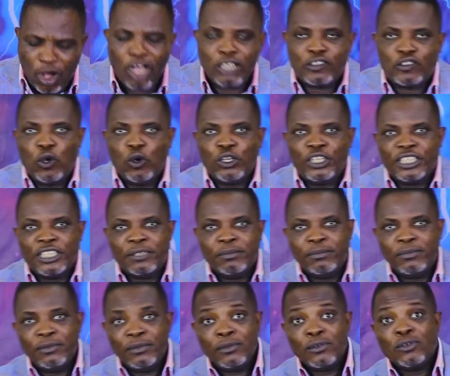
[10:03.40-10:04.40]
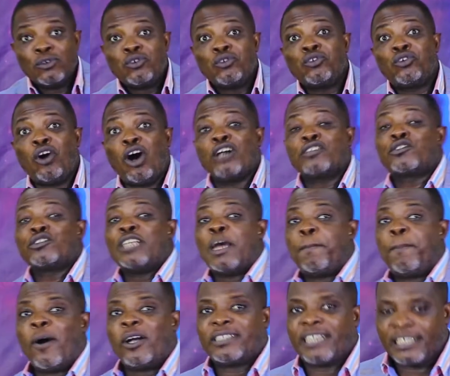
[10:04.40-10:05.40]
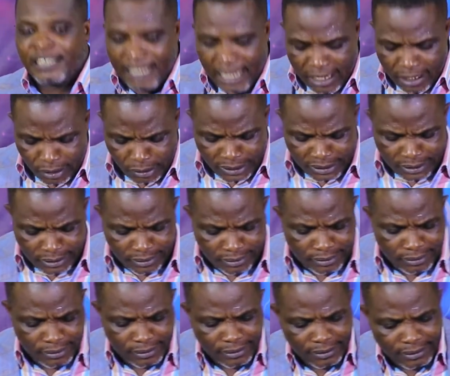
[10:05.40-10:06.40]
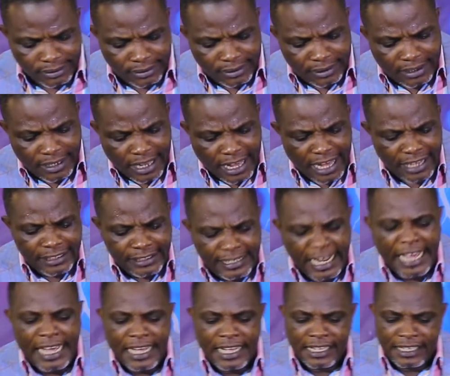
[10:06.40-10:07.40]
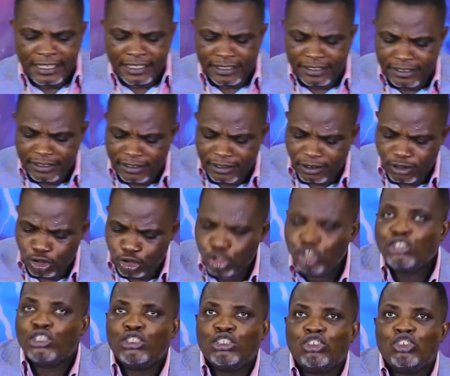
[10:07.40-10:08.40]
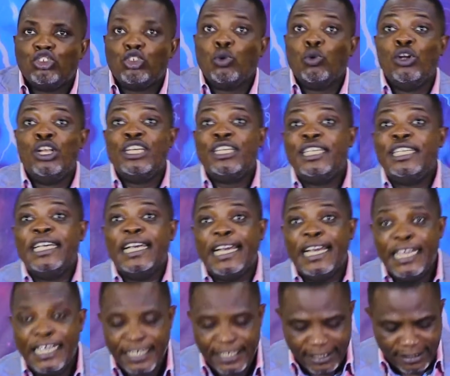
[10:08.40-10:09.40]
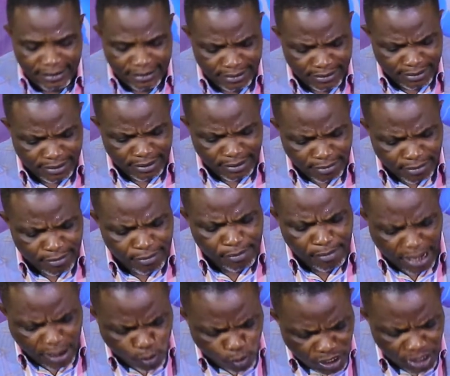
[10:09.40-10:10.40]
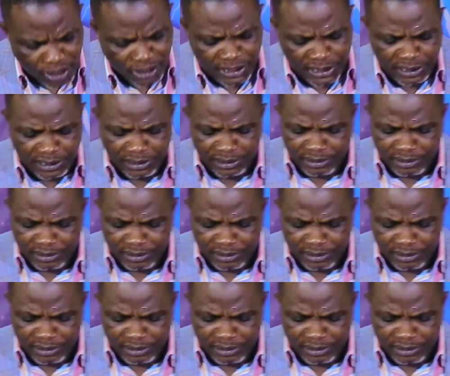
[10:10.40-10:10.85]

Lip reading: God told him, go to the potter's house, and there you will hear my word.